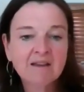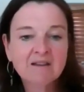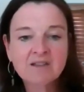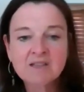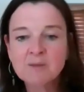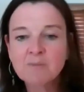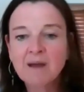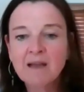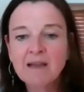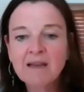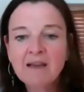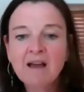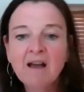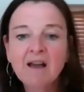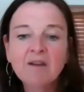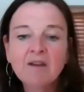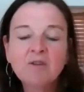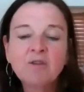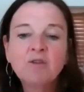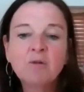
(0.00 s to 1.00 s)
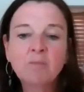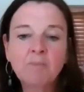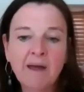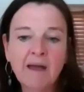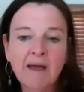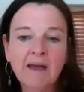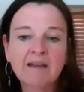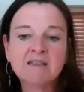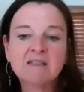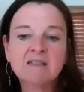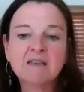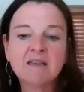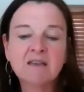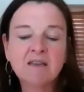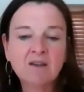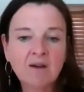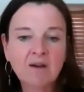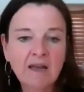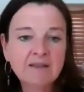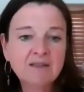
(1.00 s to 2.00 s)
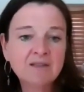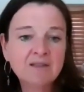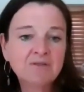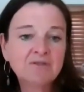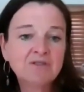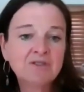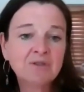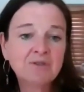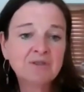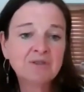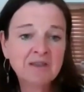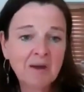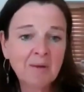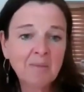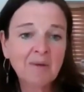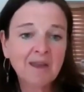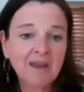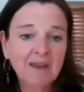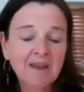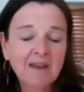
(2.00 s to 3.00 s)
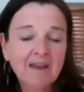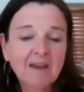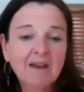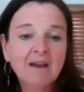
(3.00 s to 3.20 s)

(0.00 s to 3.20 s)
just by lying on your back, taking your hands onto your tummy